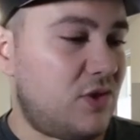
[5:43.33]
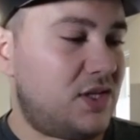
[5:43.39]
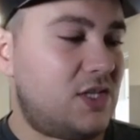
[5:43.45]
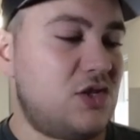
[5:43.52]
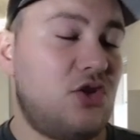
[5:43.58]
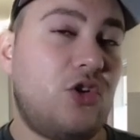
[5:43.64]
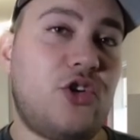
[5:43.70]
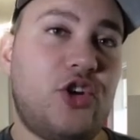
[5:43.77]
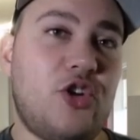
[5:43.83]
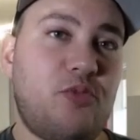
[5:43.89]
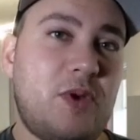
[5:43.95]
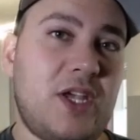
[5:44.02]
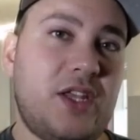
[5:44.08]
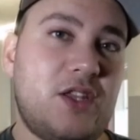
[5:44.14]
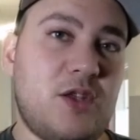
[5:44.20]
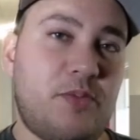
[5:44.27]
this is not going to
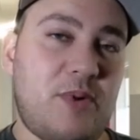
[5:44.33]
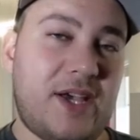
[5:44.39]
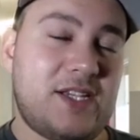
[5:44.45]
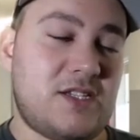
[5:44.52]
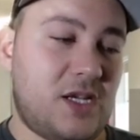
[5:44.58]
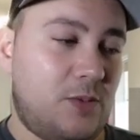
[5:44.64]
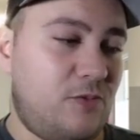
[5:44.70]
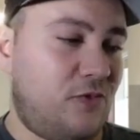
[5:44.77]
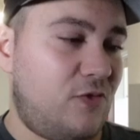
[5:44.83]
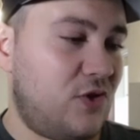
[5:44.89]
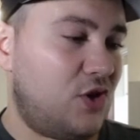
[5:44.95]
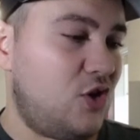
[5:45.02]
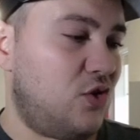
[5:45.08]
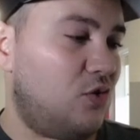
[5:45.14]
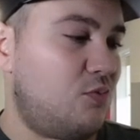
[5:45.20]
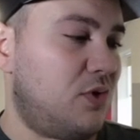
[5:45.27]
be the best sub for you,